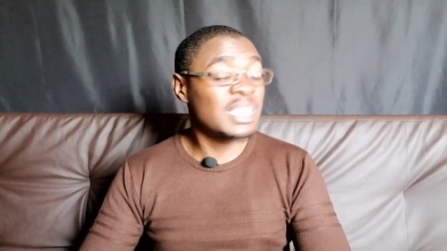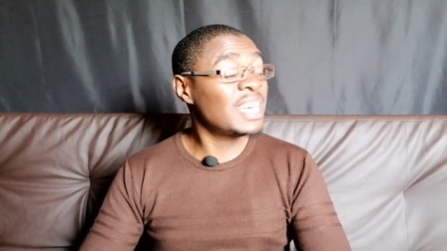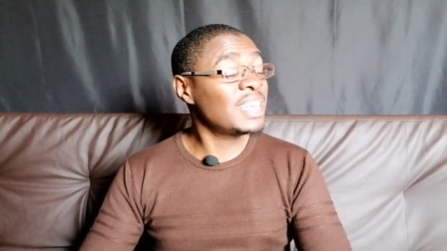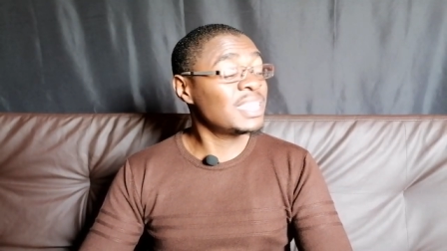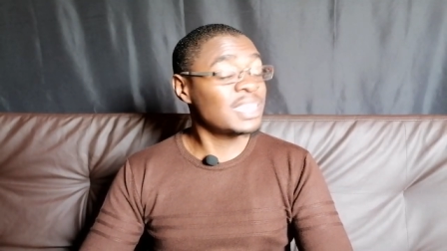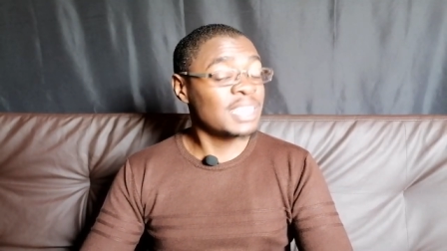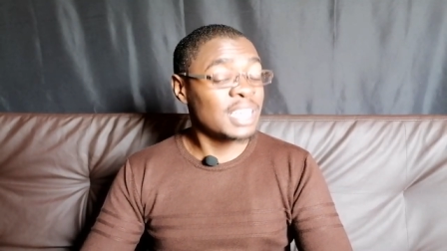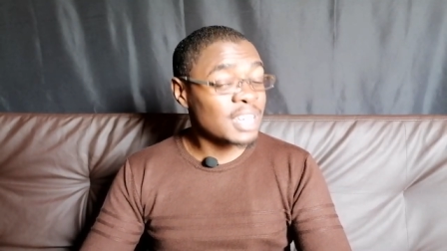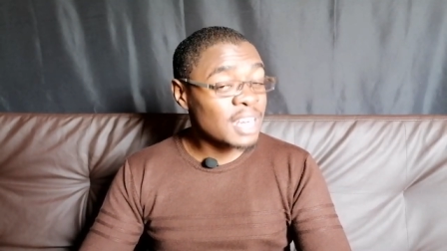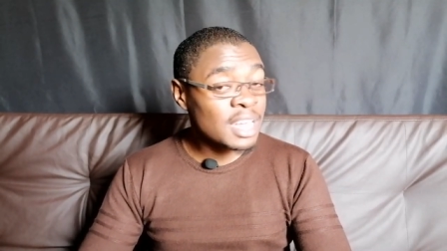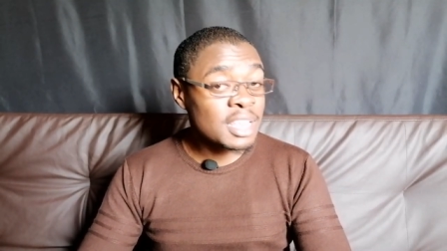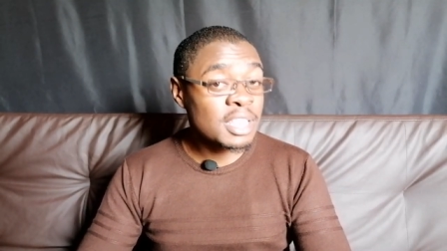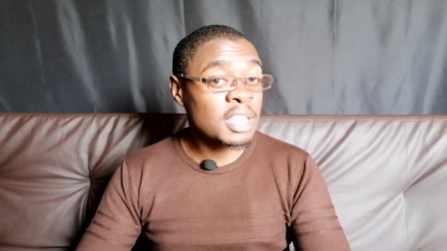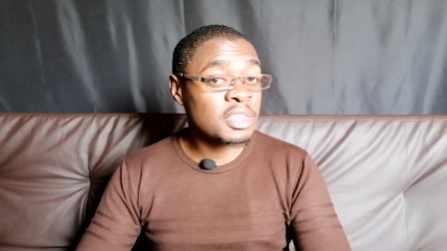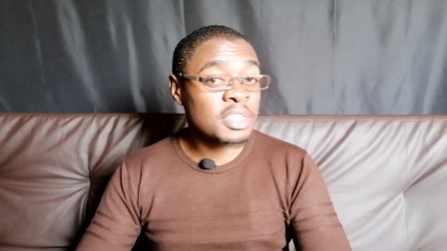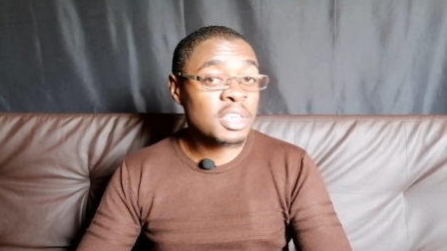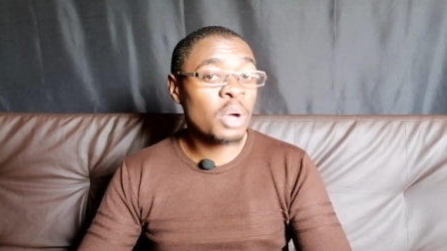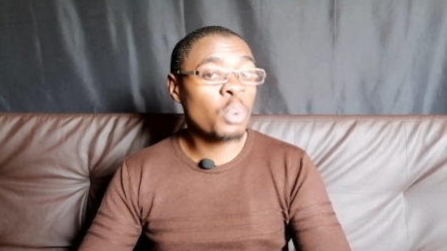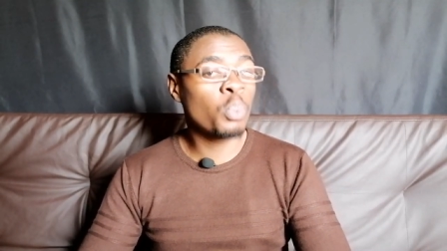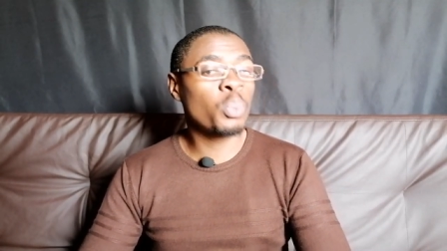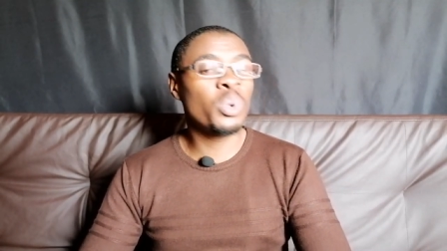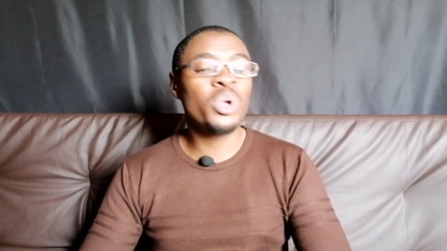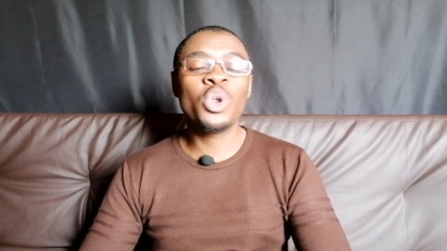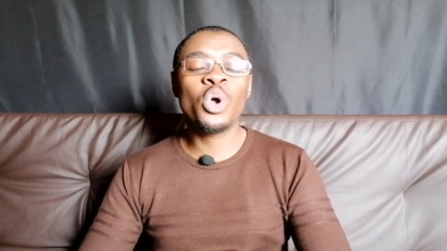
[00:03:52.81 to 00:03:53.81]
That's another
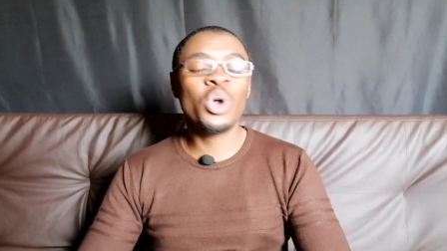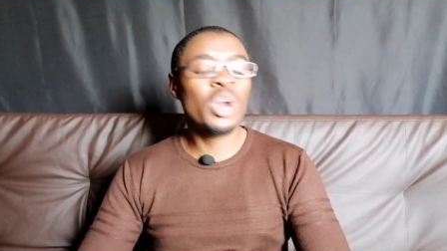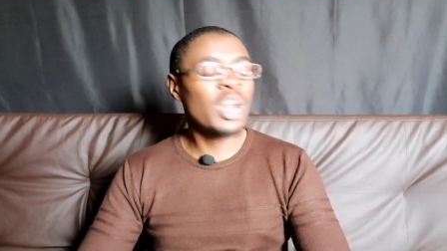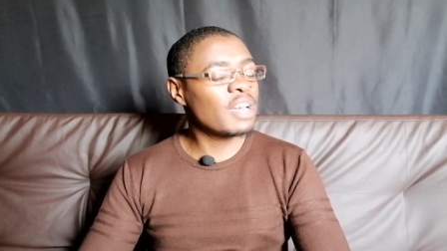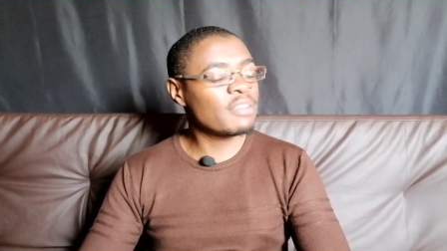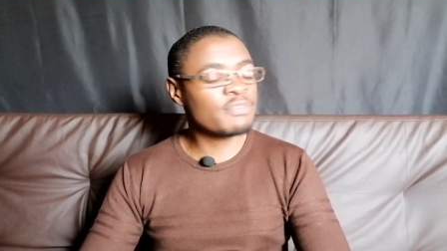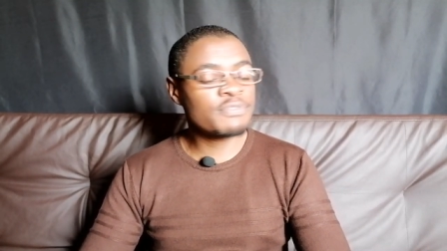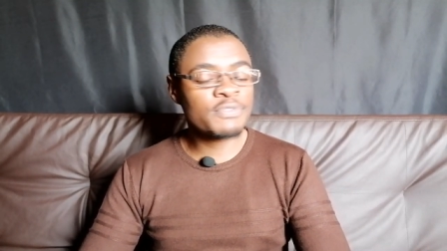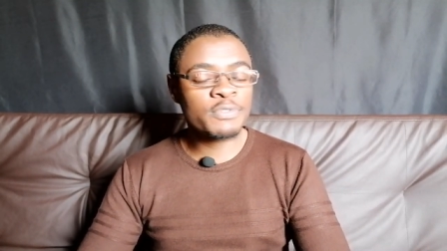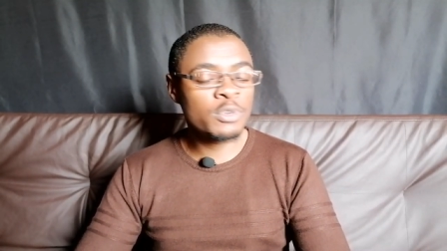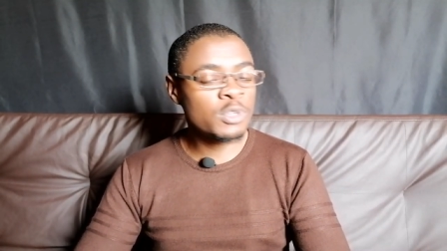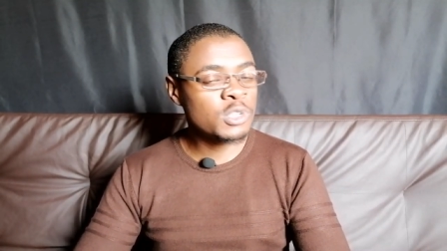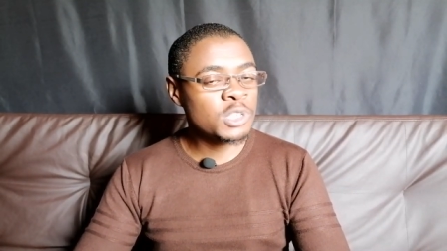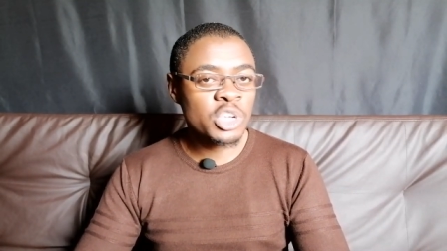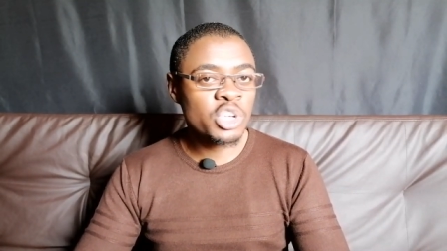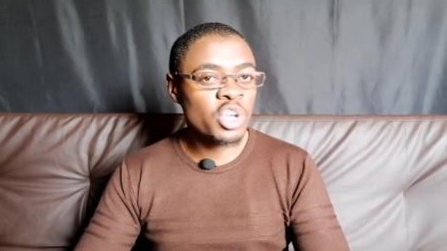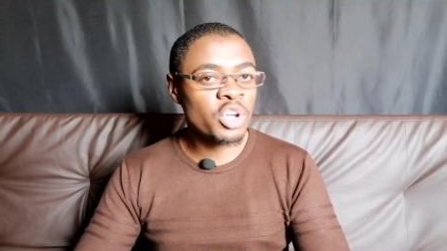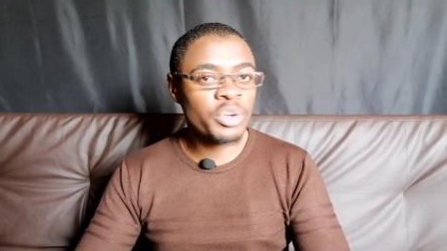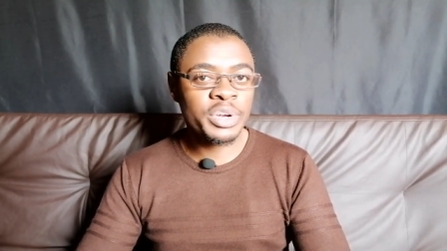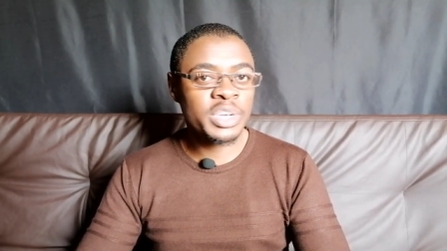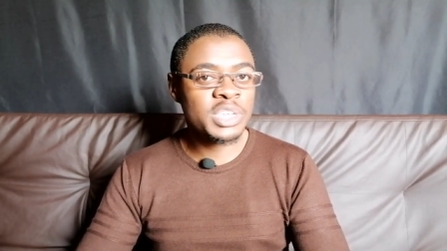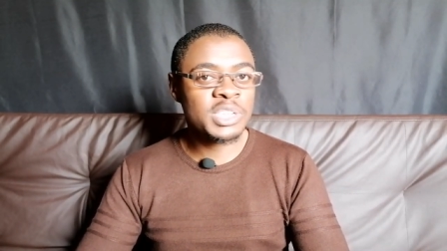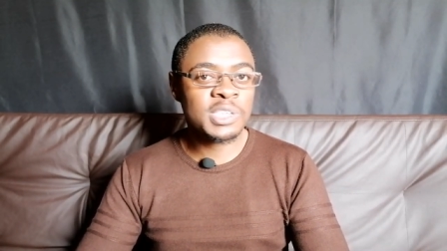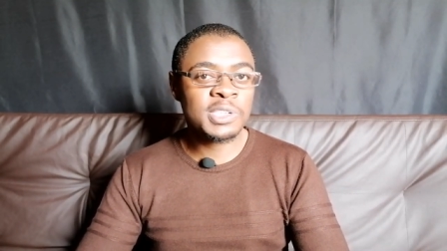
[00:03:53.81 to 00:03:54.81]
thing. We don't have food
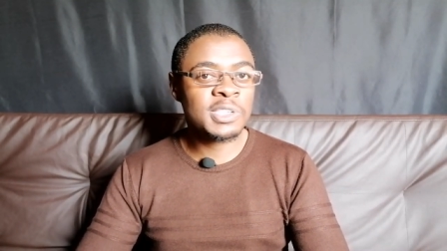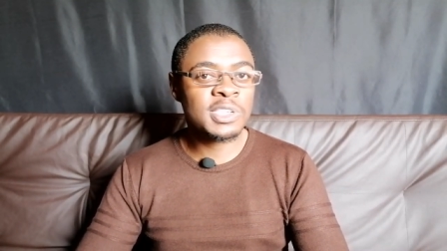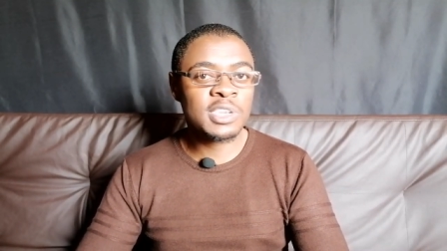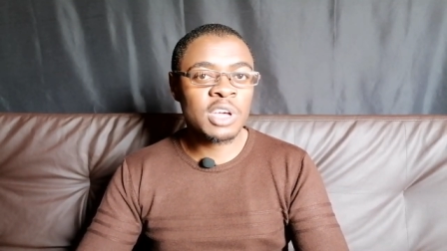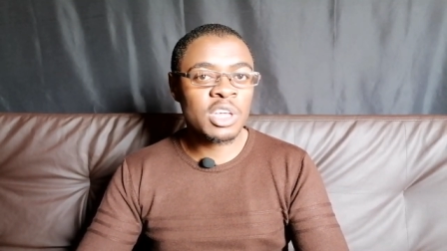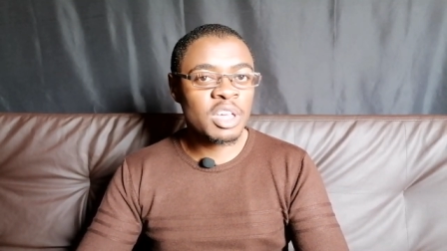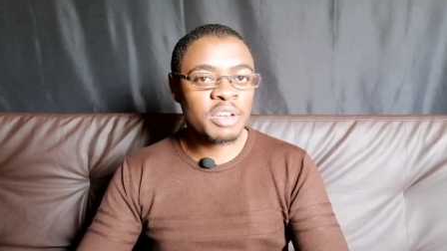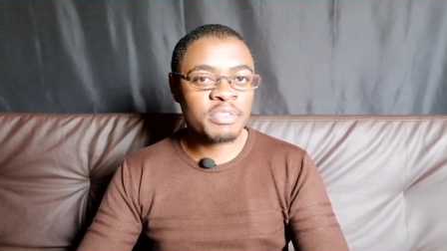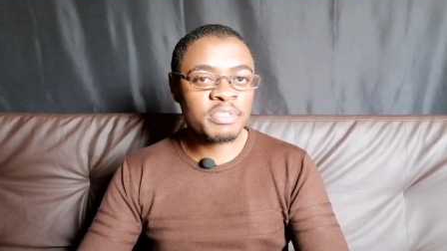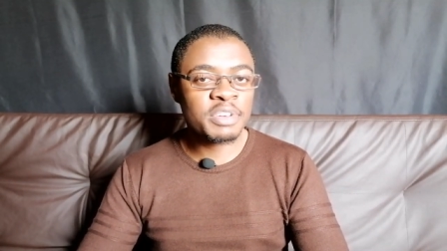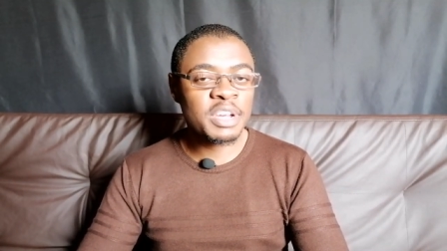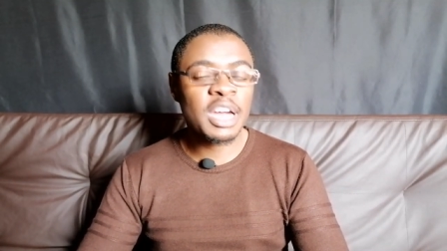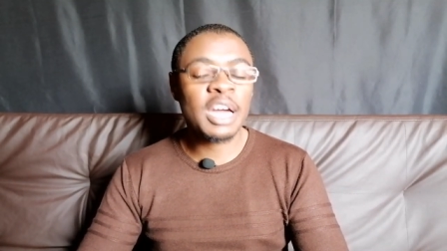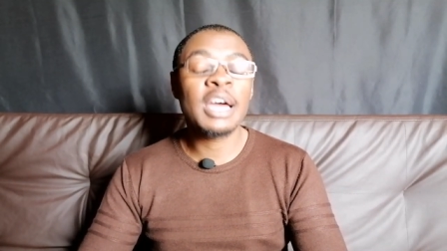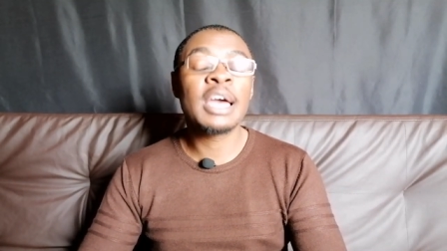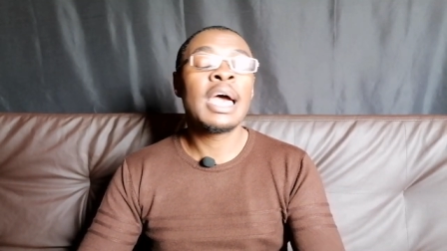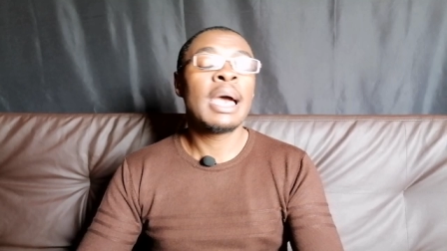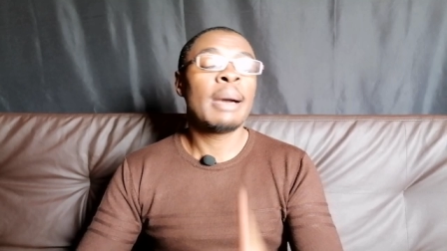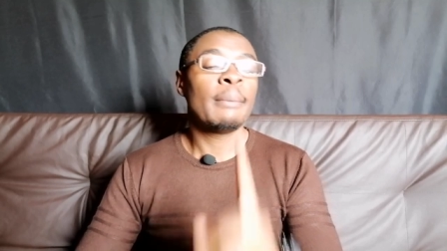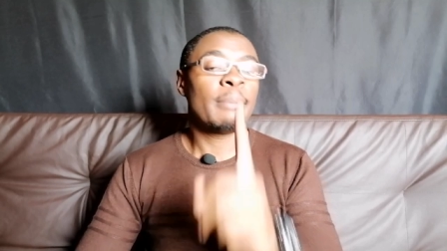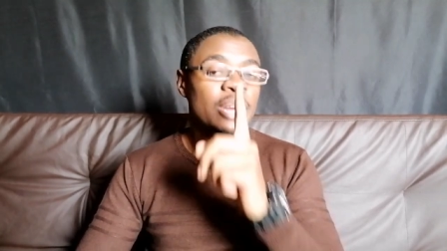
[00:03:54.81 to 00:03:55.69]
security in South Africa,